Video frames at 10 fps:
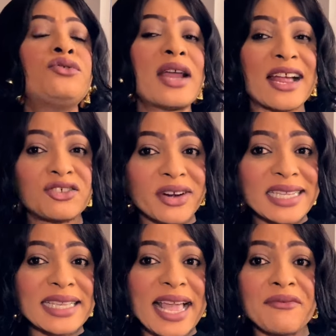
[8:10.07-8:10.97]

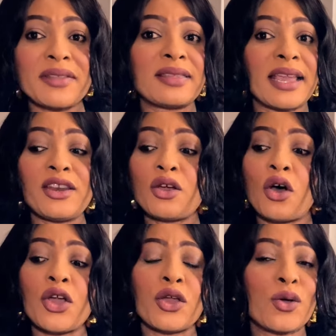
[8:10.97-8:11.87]
Address everything,
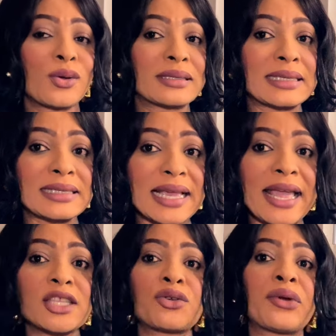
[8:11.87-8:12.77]
all your
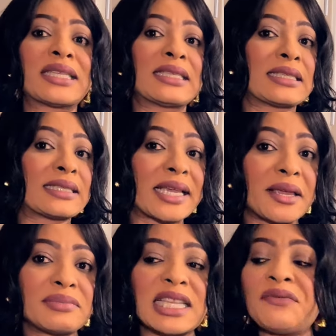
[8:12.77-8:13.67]
concerns,
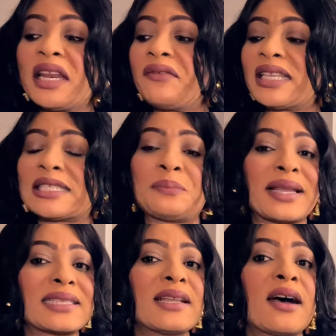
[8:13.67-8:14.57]
criticisms, even if it is
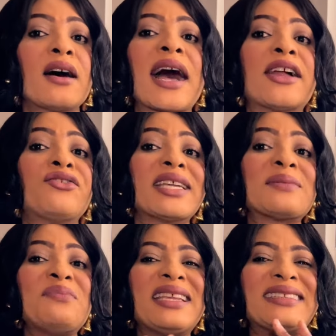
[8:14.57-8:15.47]
personal, address
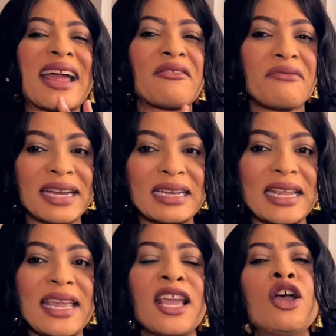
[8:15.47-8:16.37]
me
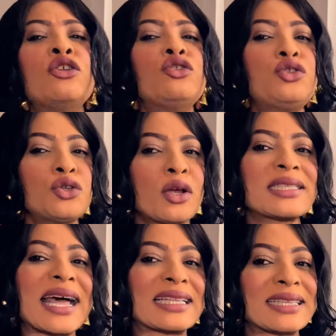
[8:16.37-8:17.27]
directly. Do not
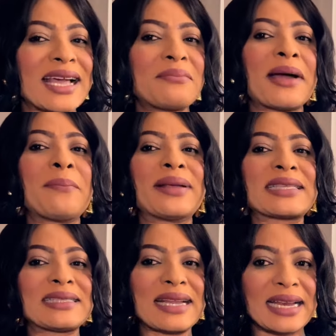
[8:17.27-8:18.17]
attack my
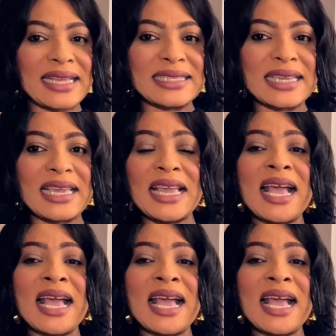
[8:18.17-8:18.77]
personality,